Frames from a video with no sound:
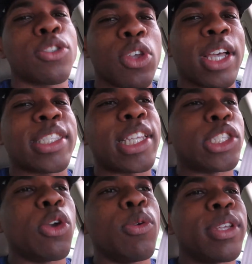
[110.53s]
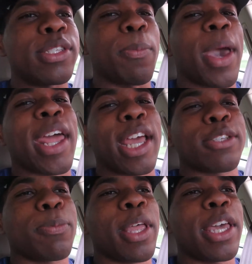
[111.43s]
So, y'all stay tuned. It's a
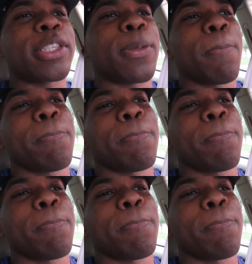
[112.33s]
badass place.